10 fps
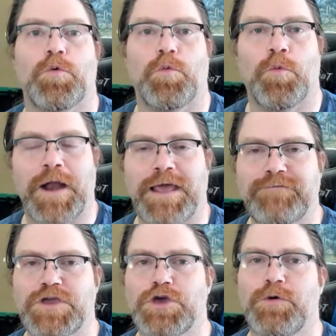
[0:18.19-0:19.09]
whenever
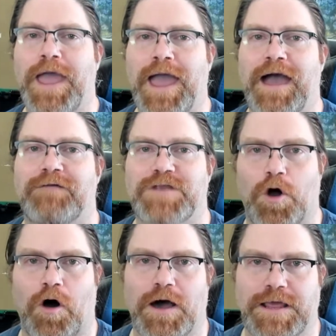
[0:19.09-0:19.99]
you have an
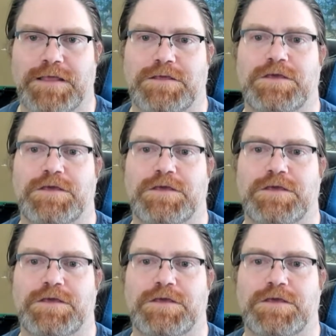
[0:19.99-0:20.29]
audit,